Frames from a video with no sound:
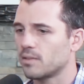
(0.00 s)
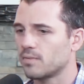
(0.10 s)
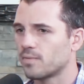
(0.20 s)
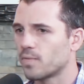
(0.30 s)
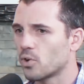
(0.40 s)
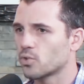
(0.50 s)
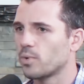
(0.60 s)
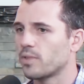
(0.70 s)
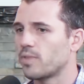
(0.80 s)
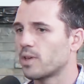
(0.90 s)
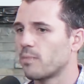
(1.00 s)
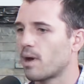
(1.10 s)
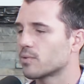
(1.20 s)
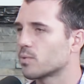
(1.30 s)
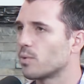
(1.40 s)
the first one to think
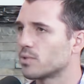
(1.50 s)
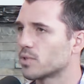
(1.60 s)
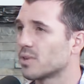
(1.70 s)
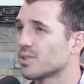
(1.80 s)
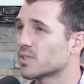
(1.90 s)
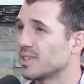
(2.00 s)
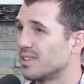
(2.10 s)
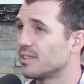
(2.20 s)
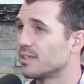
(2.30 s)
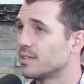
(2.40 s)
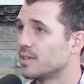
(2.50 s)
about is what we'll just call skill.